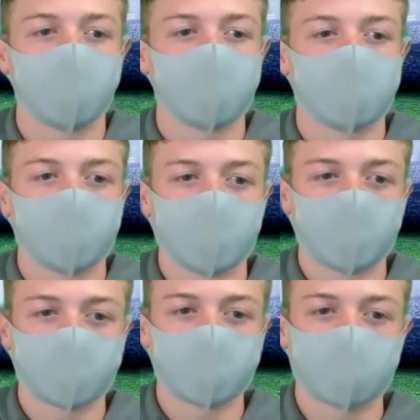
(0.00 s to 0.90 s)

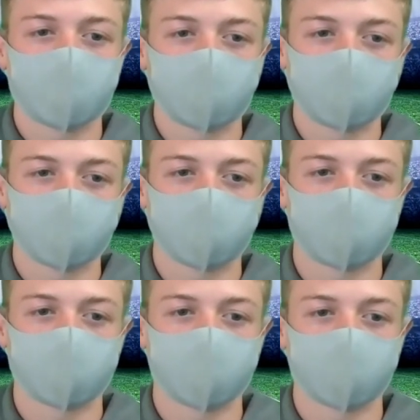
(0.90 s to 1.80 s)

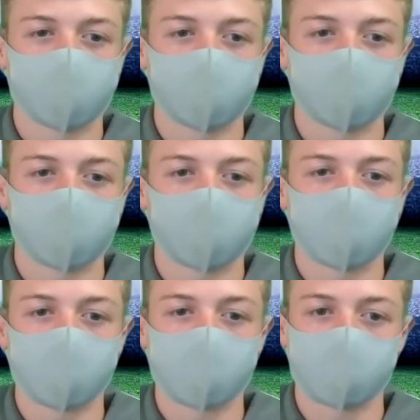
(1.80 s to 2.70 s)

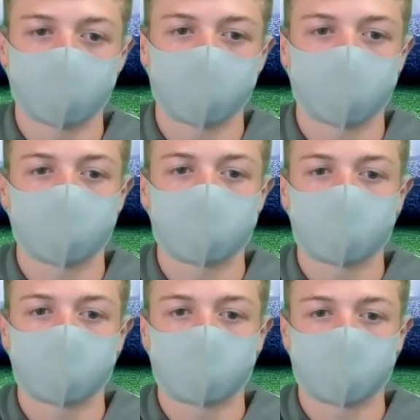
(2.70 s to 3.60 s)

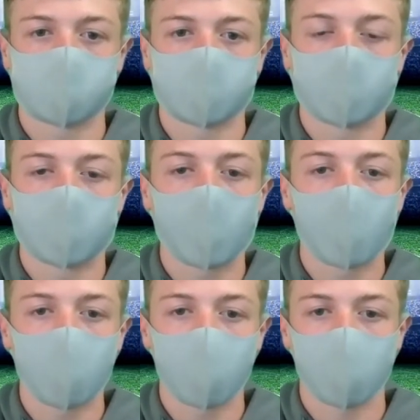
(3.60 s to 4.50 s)

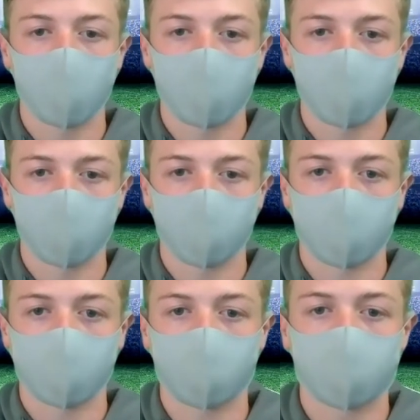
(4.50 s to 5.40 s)

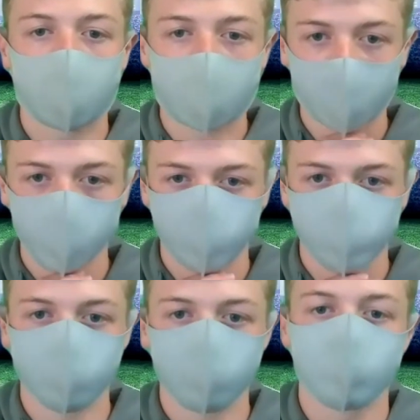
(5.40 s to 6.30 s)

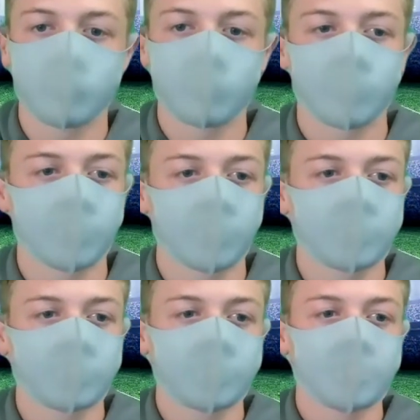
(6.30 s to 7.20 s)

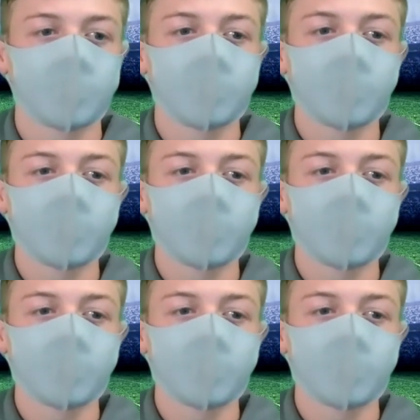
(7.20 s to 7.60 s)
[no speech]